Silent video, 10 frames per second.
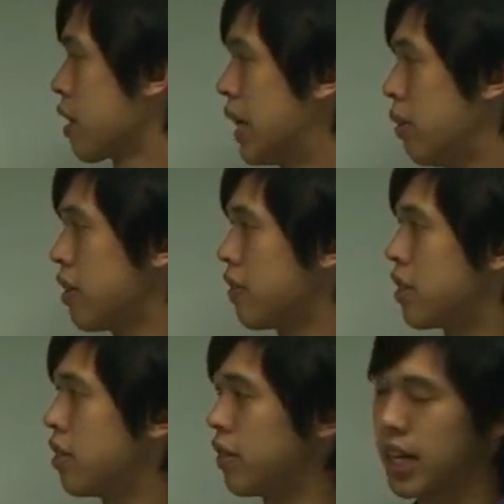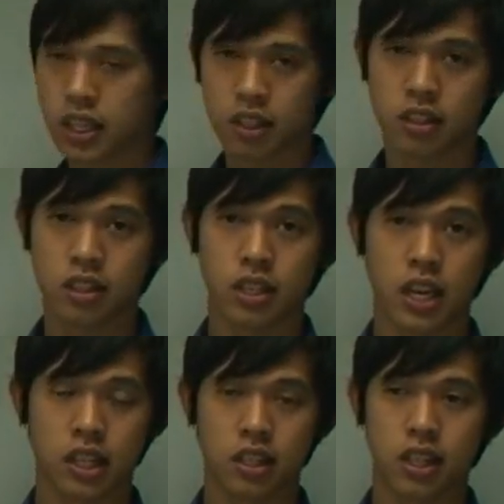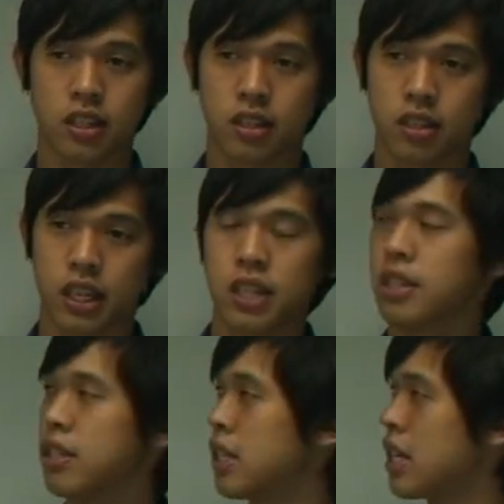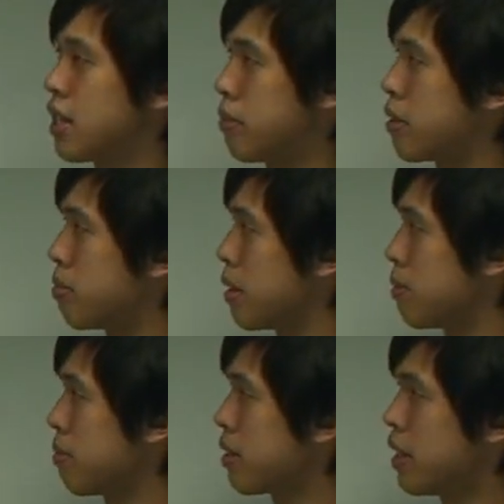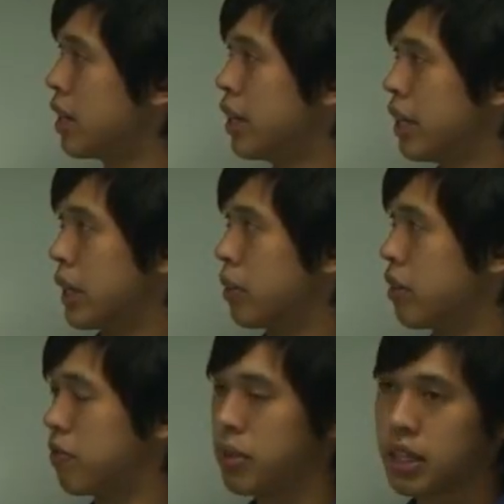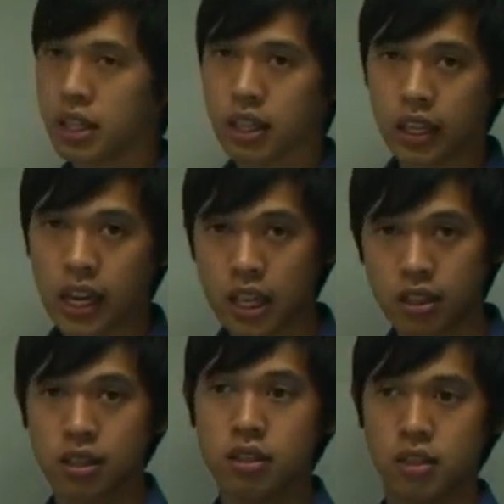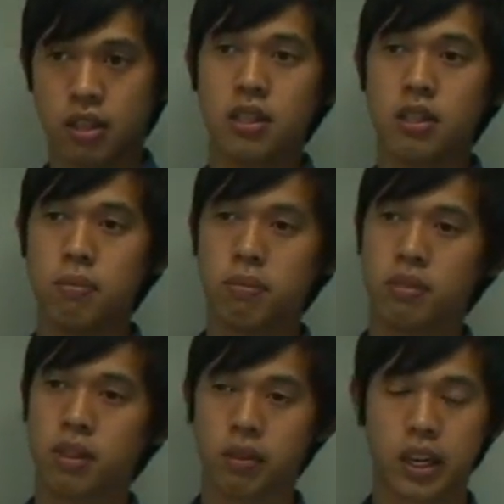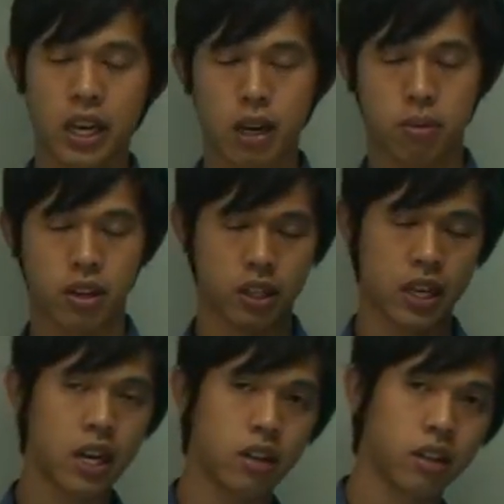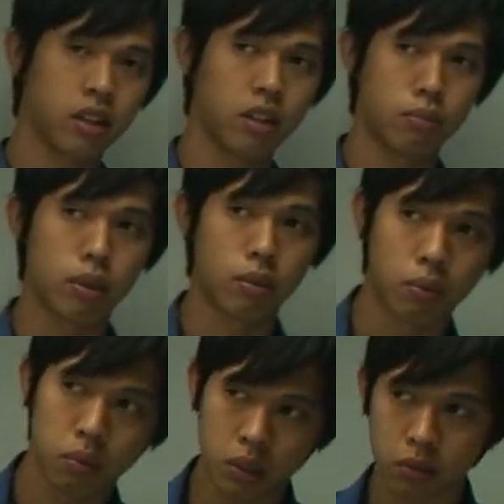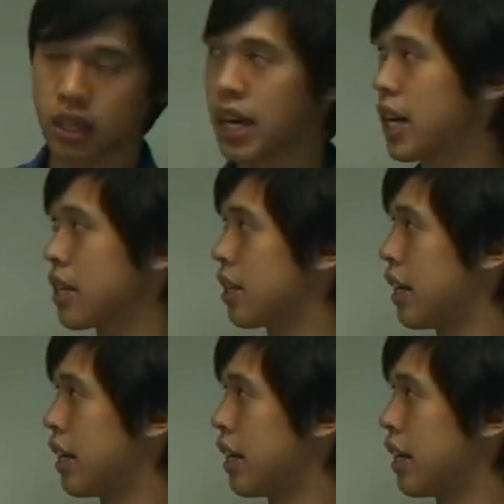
Which of the two reactants is in excess? Okay, so this is another typical problem. We've put in gases into a system, we get our product out, but which one has